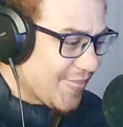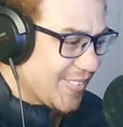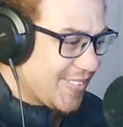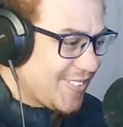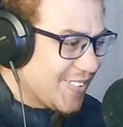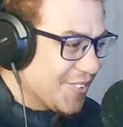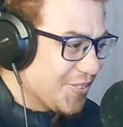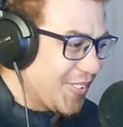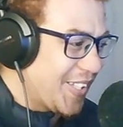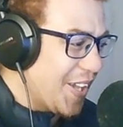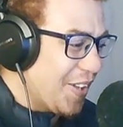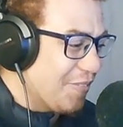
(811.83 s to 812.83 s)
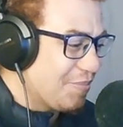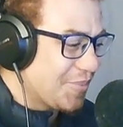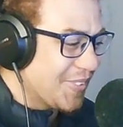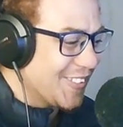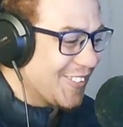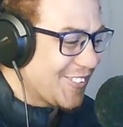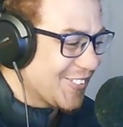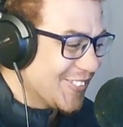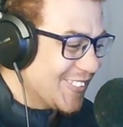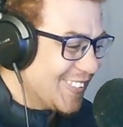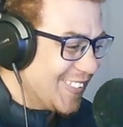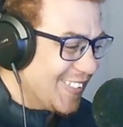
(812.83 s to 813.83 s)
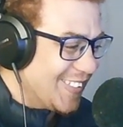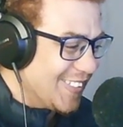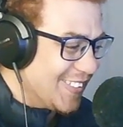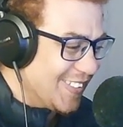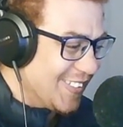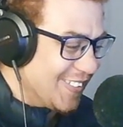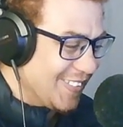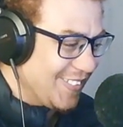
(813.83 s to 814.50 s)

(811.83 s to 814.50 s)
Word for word: Sylphy gave birth to it.